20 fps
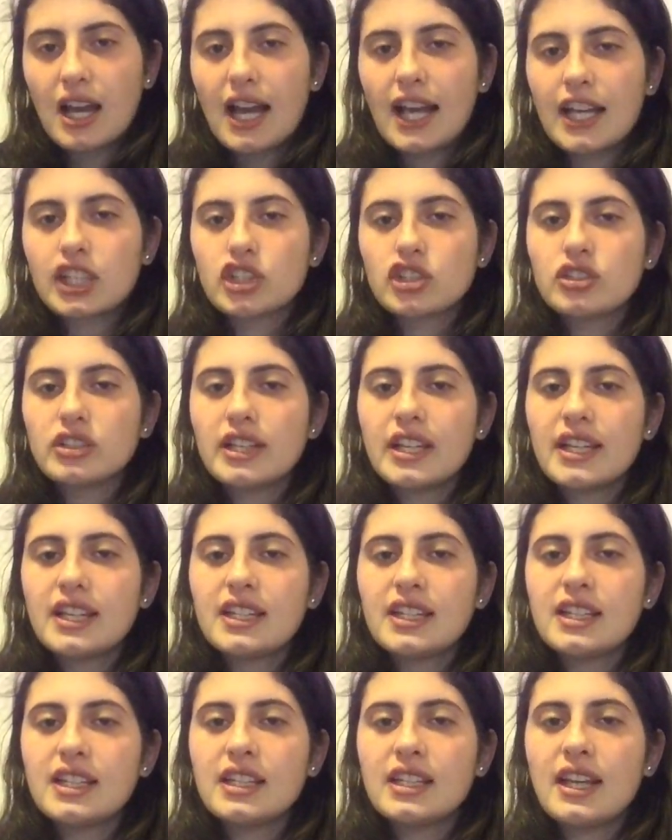I
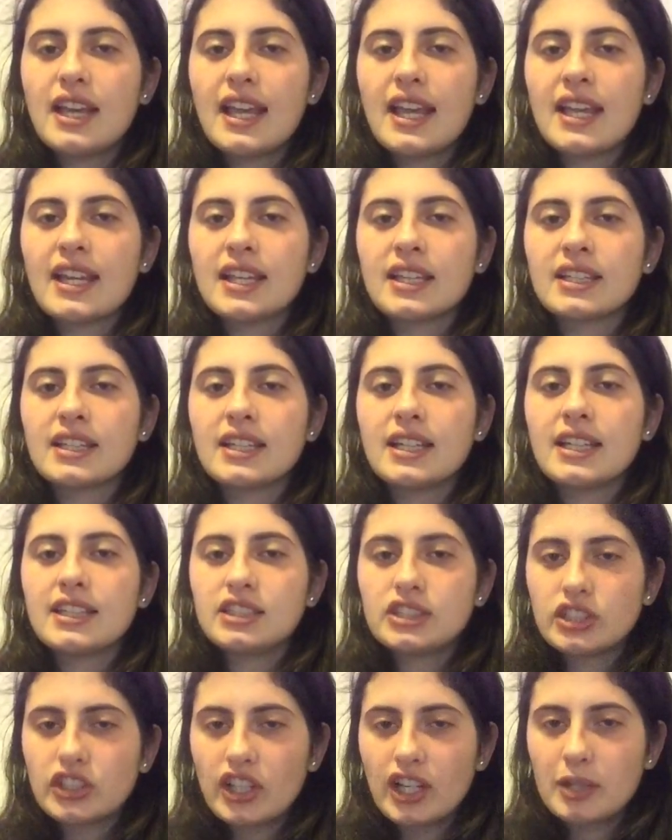created an
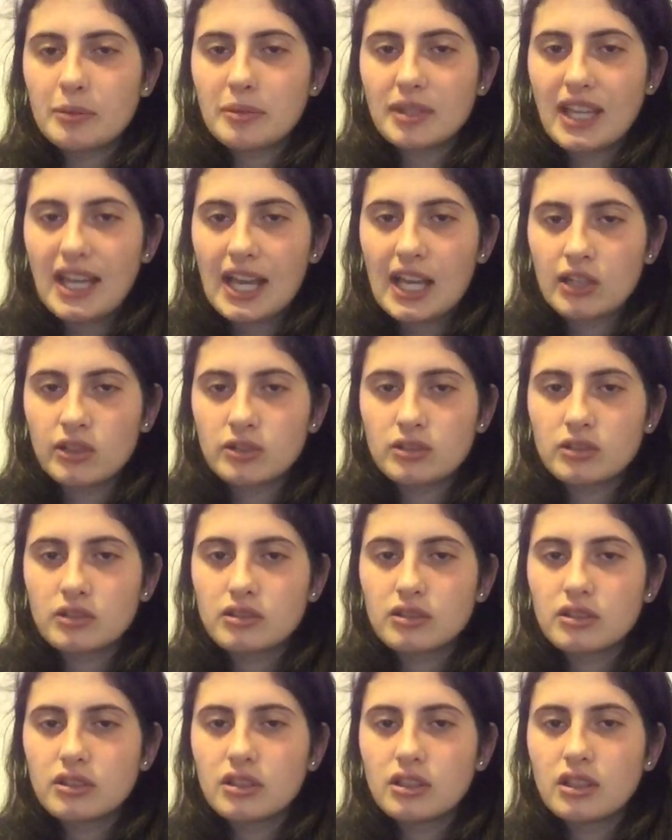Instagram account
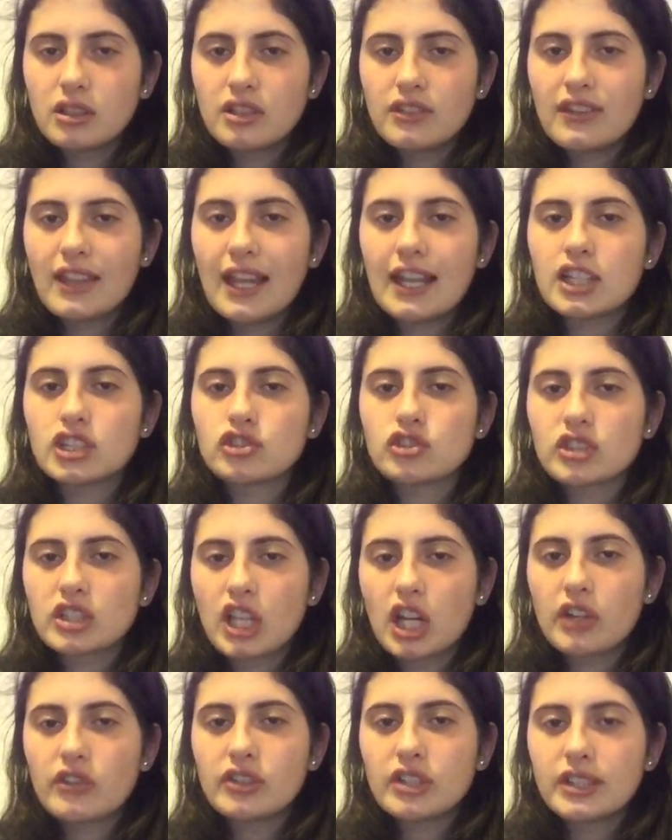that is
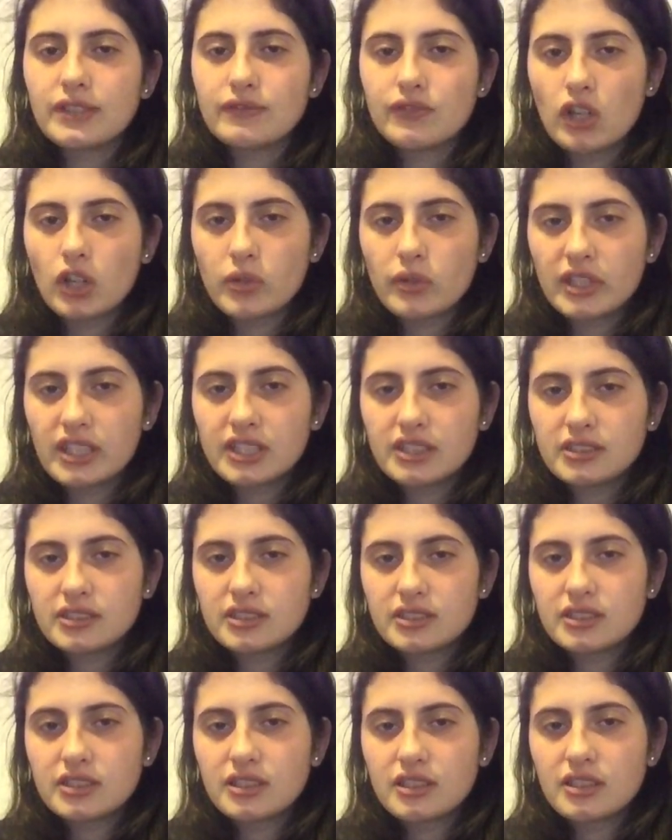recovery focused.